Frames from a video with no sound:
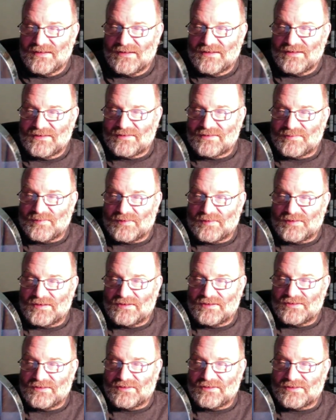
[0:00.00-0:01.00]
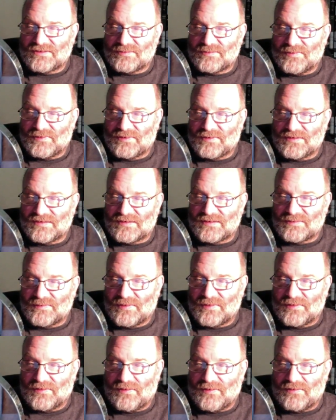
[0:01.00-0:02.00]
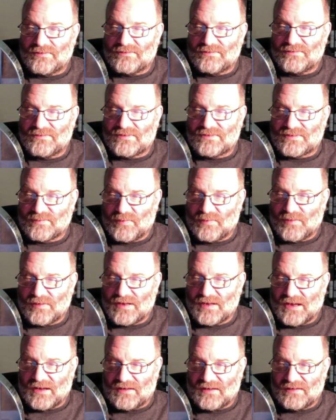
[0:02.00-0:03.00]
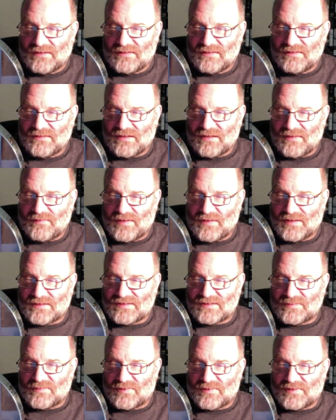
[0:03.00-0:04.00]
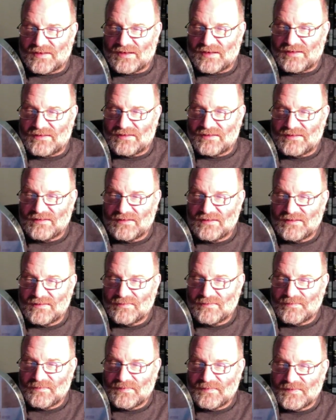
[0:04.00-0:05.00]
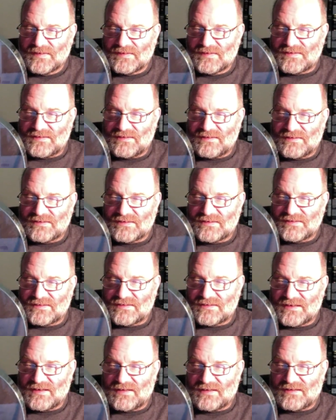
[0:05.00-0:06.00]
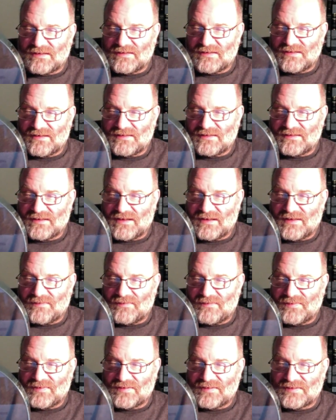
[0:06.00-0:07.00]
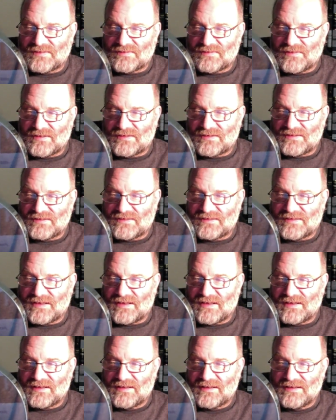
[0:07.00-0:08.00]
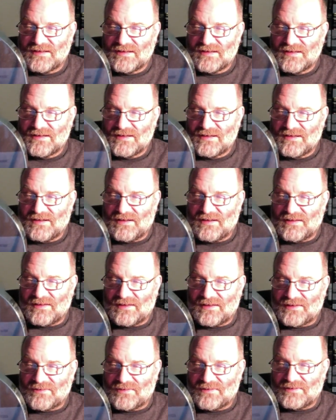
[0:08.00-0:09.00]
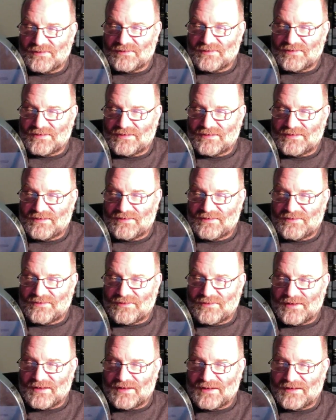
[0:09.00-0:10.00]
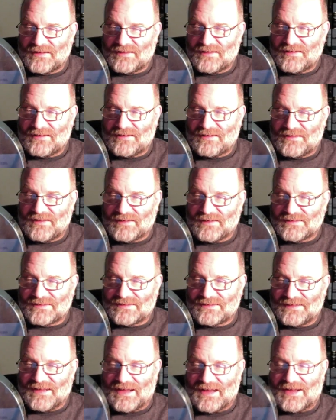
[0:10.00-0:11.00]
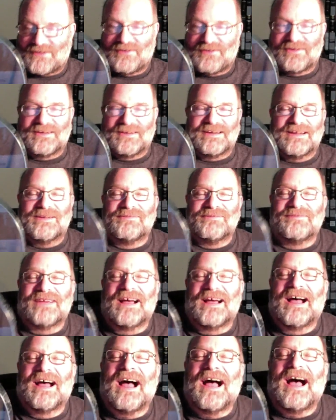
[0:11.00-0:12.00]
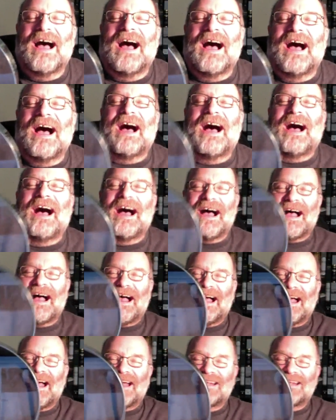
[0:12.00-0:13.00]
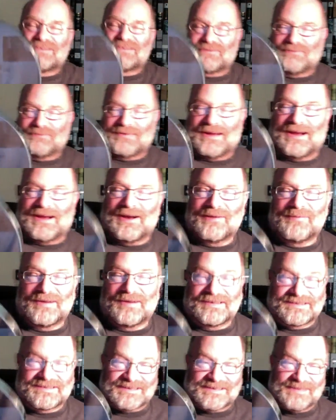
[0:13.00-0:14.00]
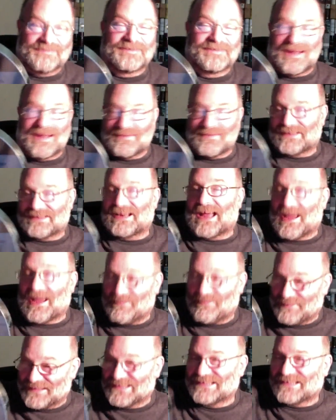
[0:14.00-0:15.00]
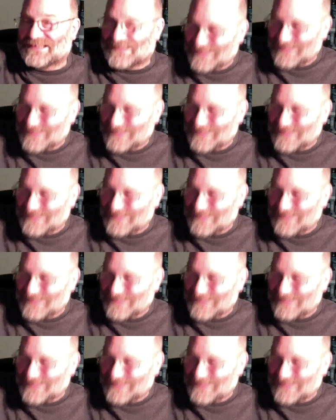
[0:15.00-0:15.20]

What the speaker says: Smoky Joe smoking smoke. Oh, Smokehead. I've had Smokehead. Sneerson saying, good night, Dave. And Sriracha saying, I like when Quig gets the acronym. It's rare, but sometimes it happens.